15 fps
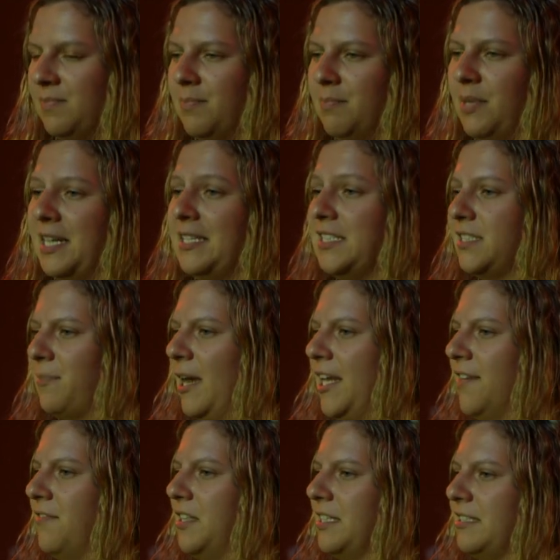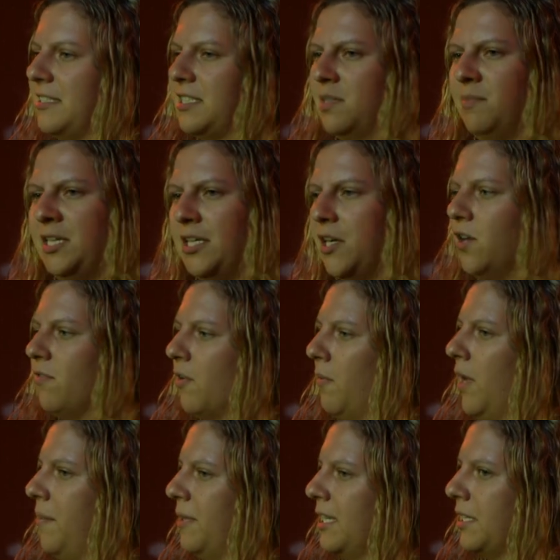But in spite of this, to me,
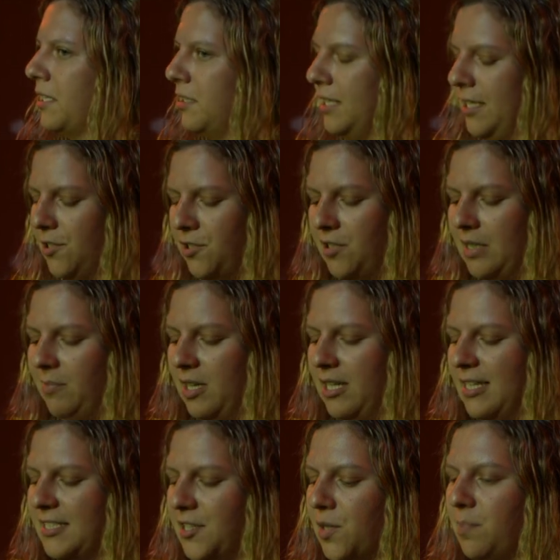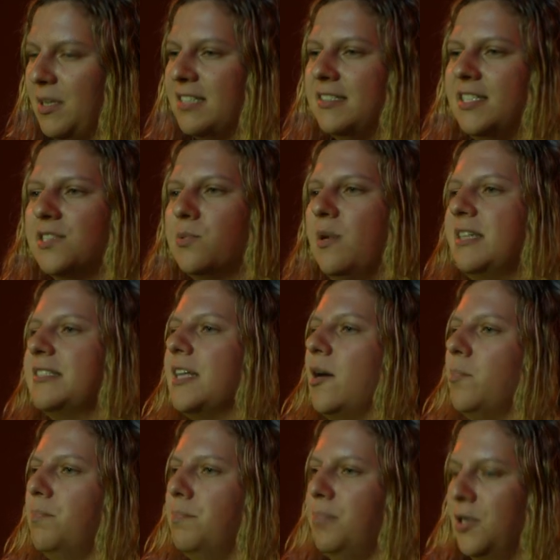overwhelming and clear creepiness, her business was a
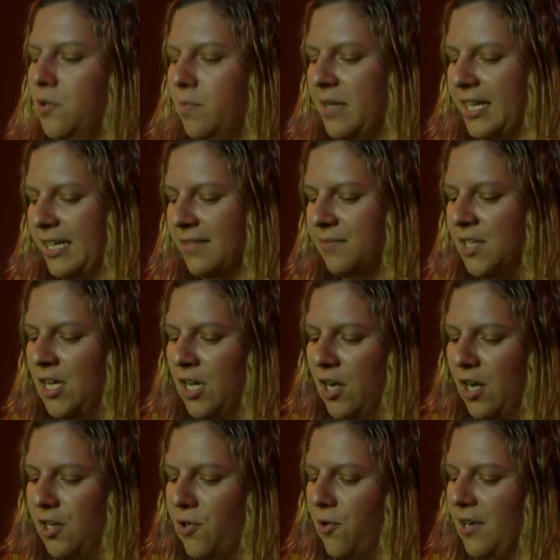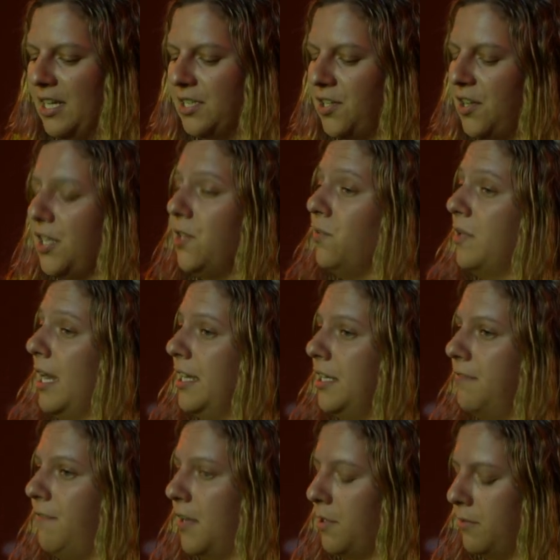booming. According to the United
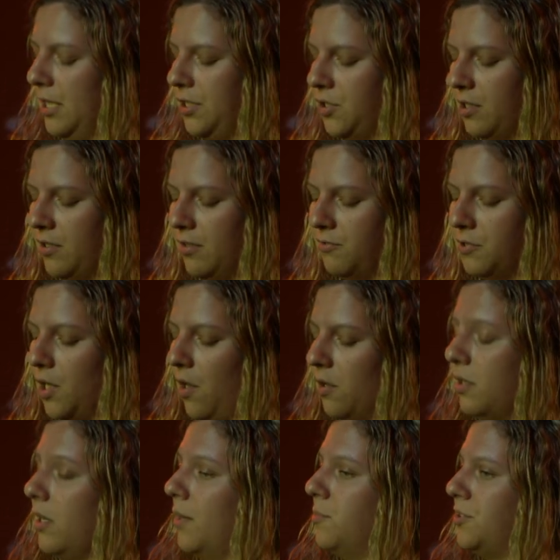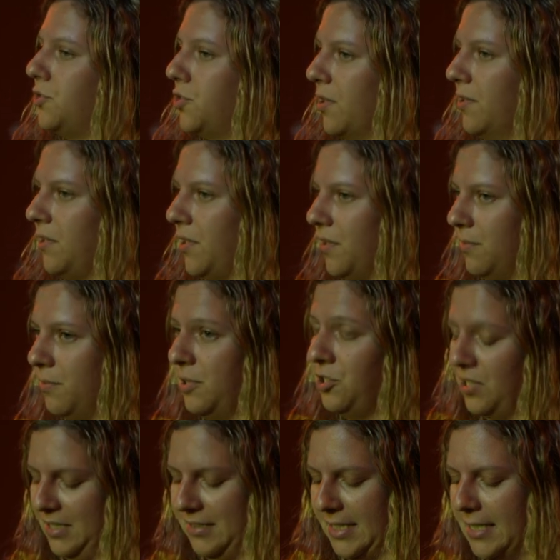Federation of Doll Clubs journal, which
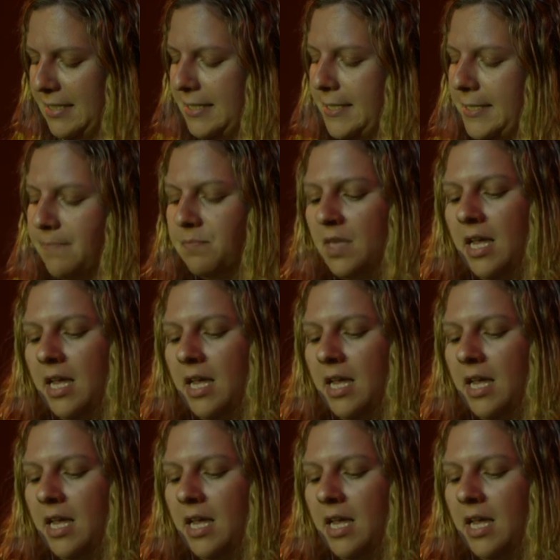exists,